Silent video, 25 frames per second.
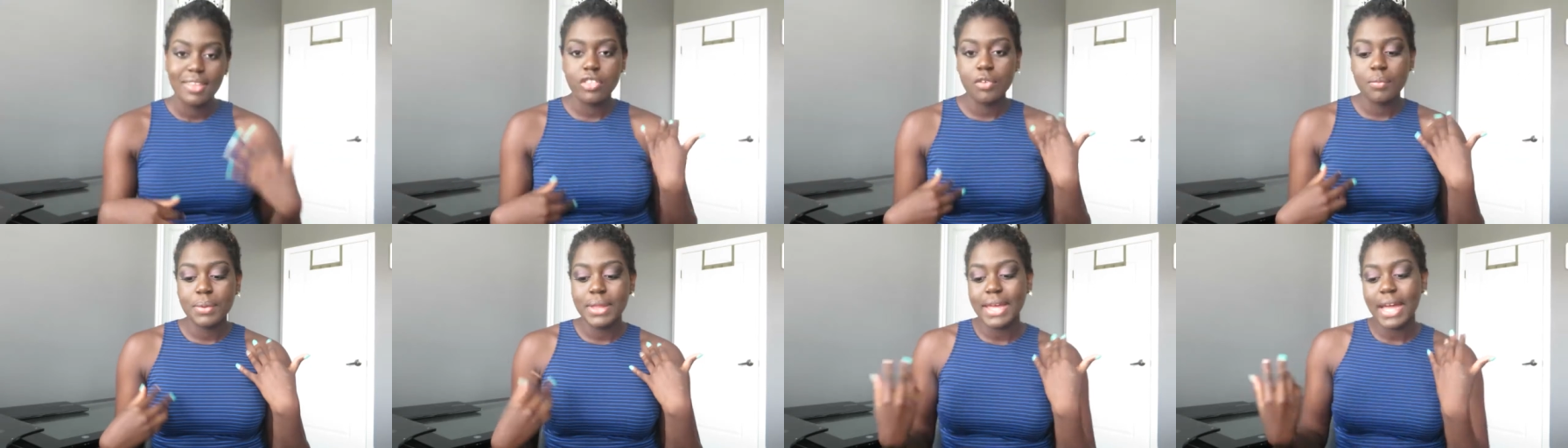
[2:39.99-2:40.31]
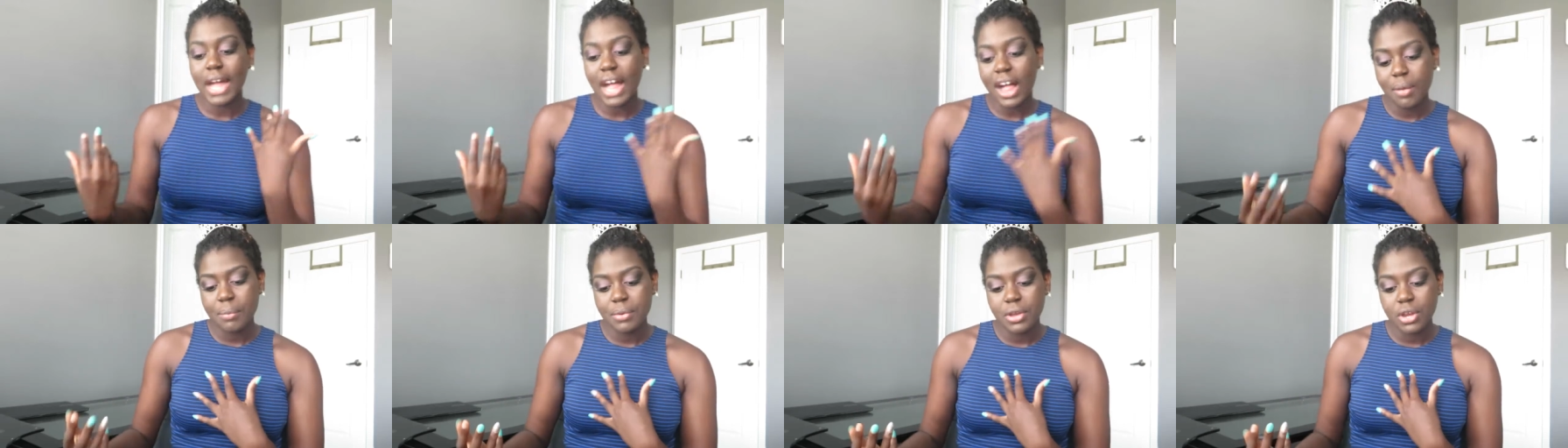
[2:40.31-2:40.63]
And they'll be
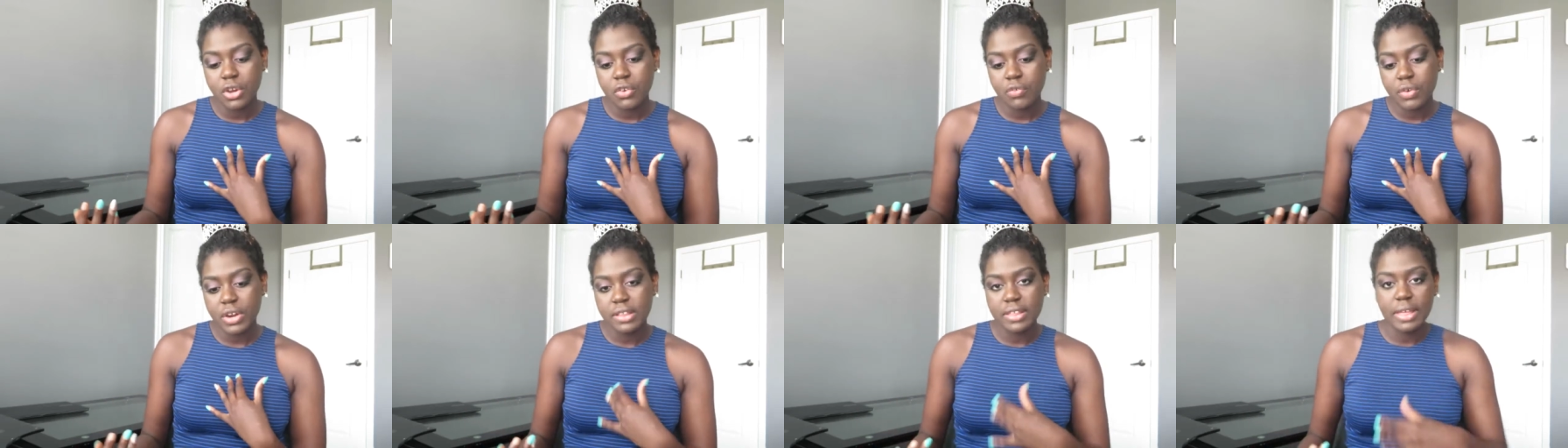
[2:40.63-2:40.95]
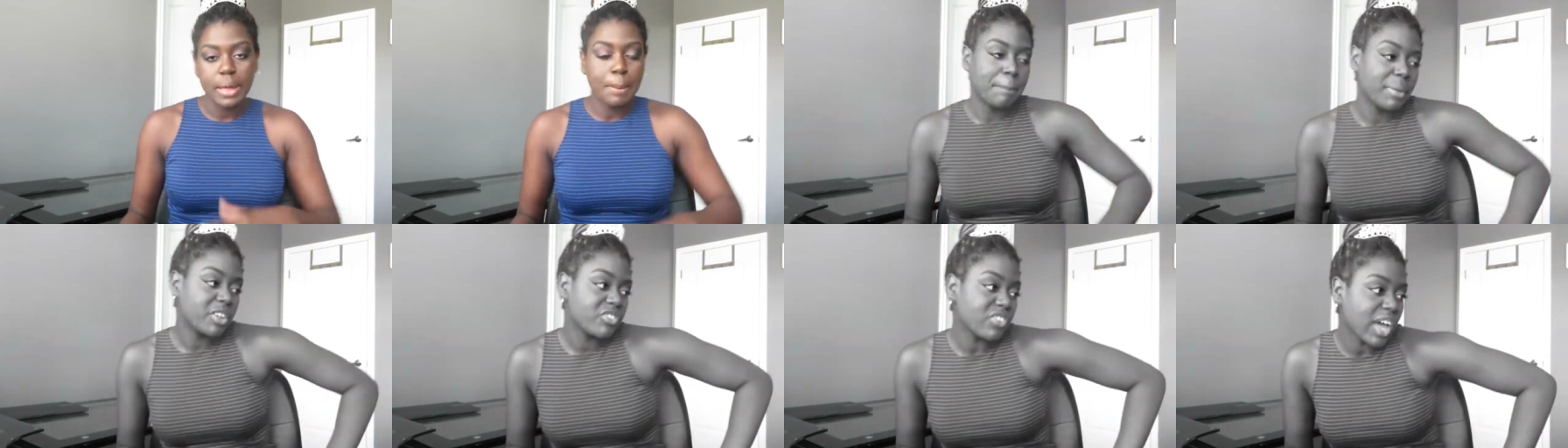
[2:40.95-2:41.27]
like, I'll be your friend.
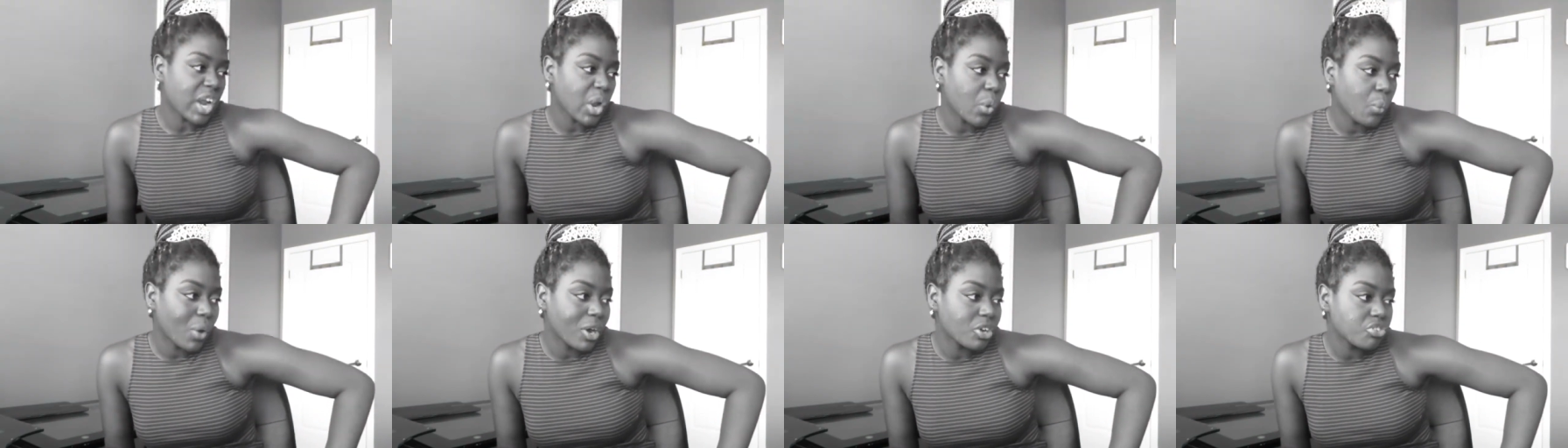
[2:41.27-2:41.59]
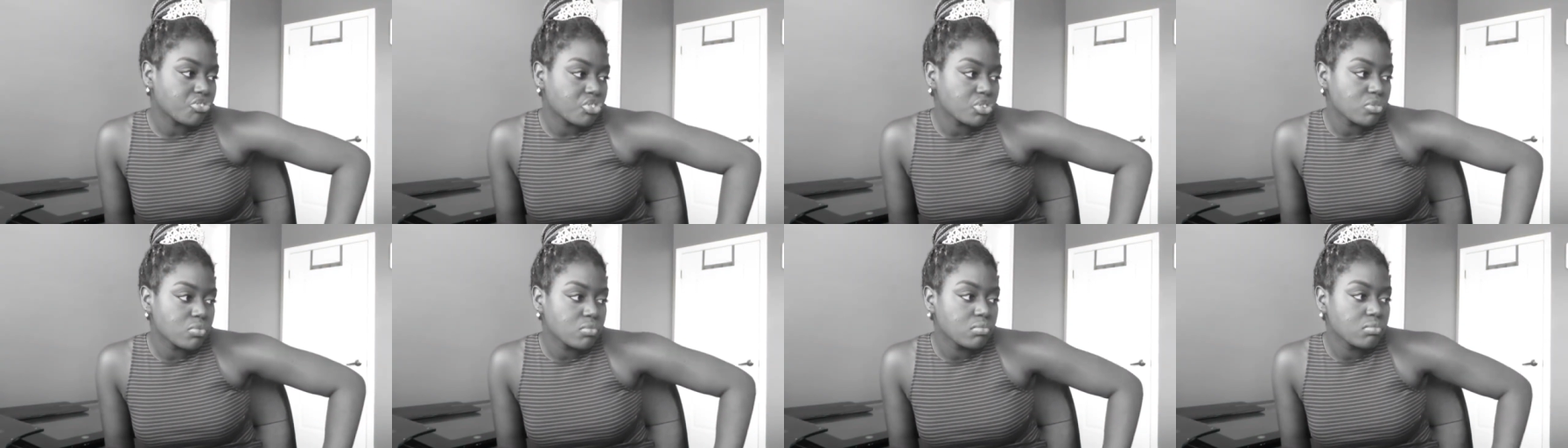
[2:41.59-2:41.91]
And like, I don't
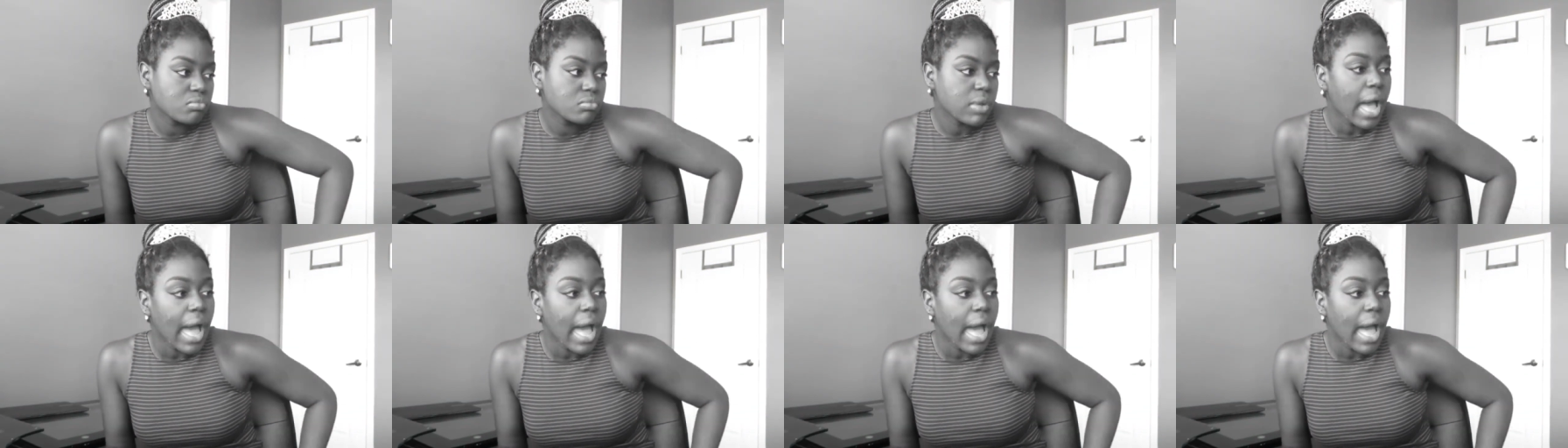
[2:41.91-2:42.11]
want you.